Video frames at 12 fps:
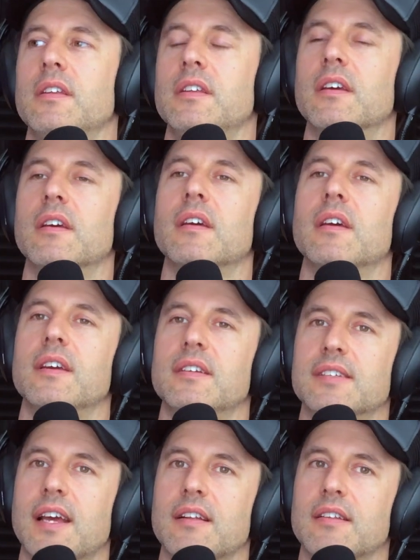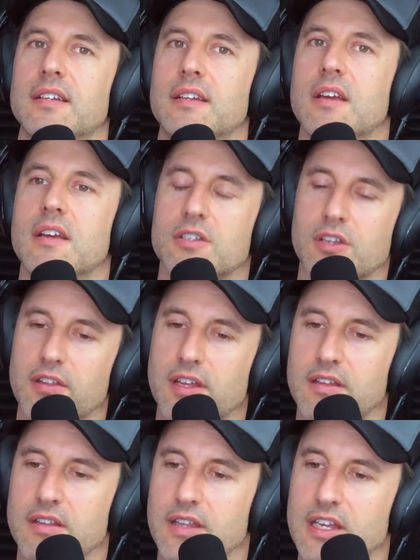Yeah, exactly. So
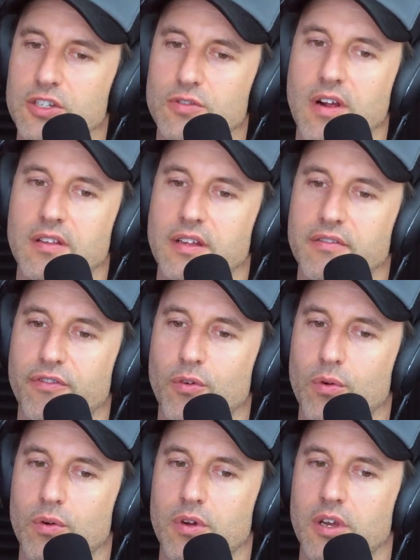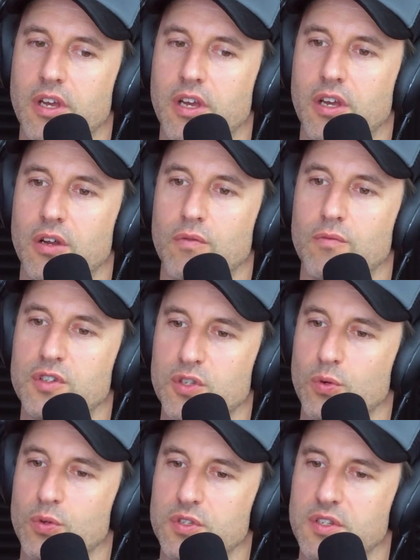they're struggling for
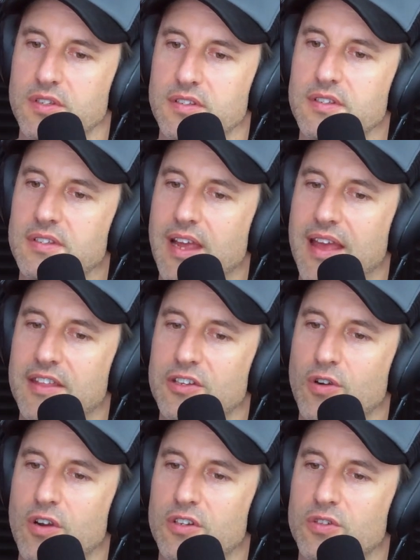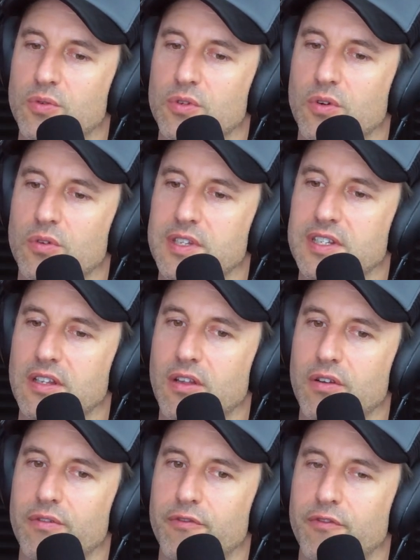resources and they're trying to do it all. There's a
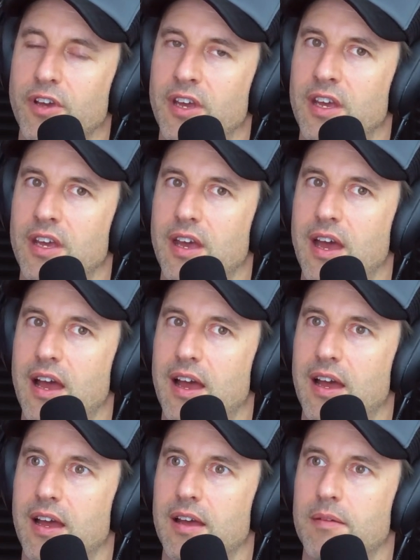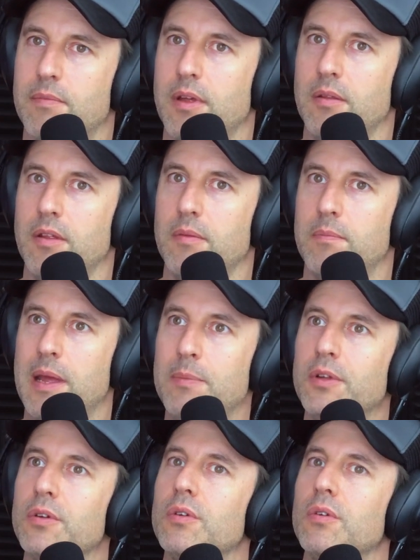lot of
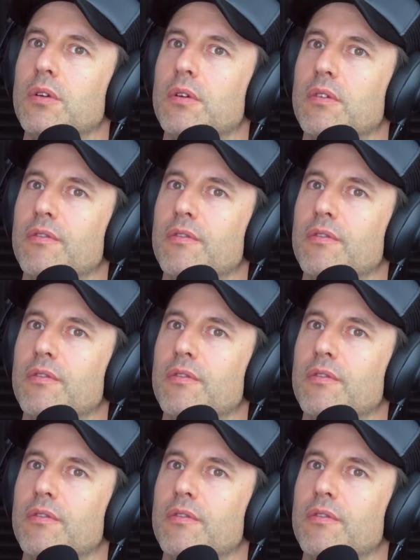people who